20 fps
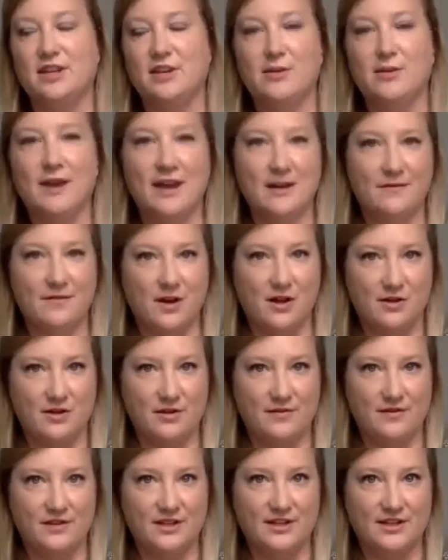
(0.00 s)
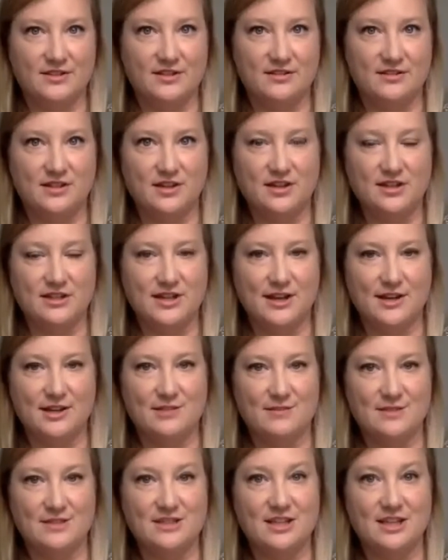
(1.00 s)
you have all of the necessary
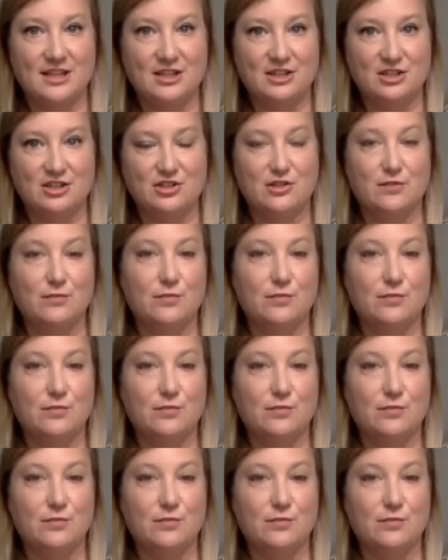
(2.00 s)
documentation to